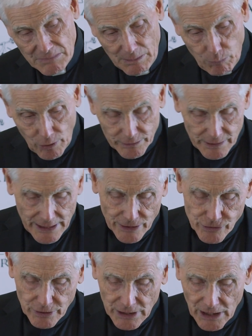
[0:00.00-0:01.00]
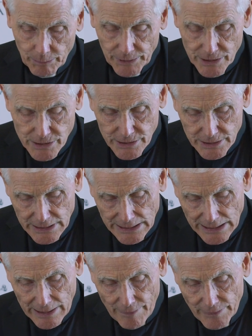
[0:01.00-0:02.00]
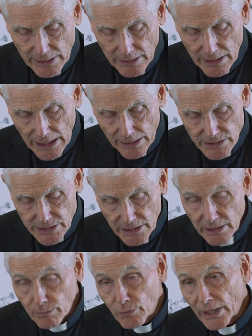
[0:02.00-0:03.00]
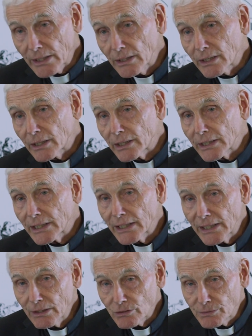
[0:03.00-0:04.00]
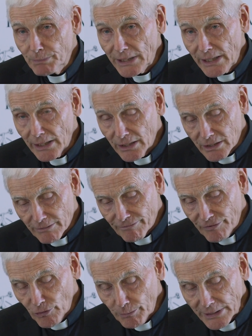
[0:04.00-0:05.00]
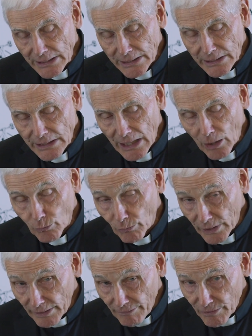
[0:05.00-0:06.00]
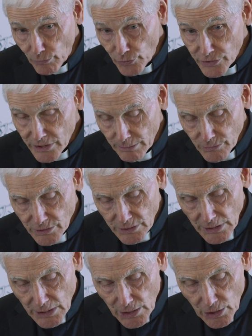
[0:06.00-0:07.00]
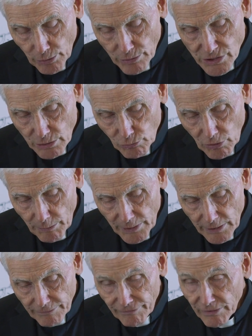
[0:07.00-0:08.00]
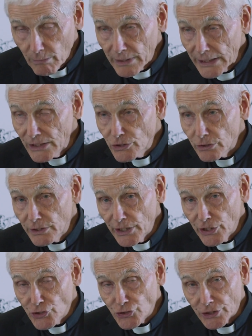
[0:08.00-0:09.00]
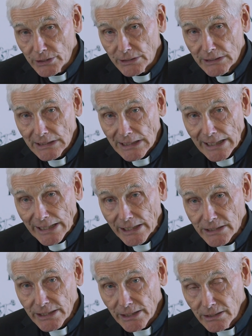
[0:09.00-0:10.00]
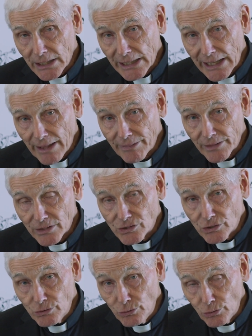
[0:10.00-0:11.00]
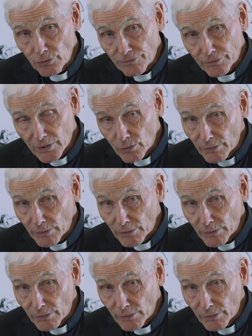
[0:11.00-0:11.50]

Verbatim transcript: he bought the extra copies. And then I see him regularly, and he was beginning to fill me in on one of the Muslims, who was a woman from Indonesia, had attended a Catholic school for